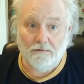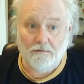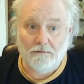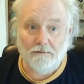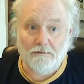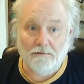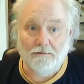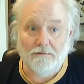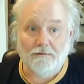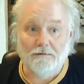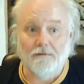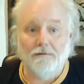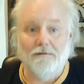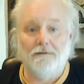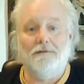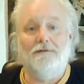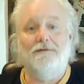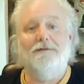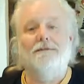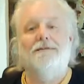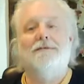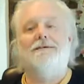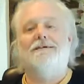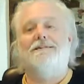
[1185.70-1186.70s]

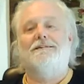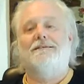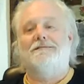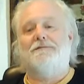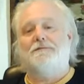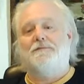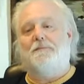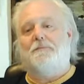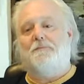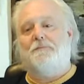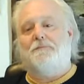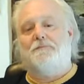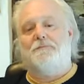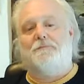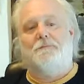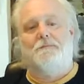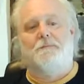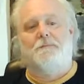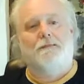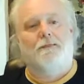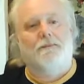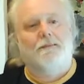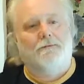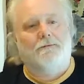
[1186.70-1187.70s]

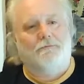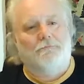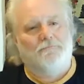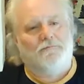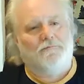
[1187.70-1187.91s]
(no one is talking)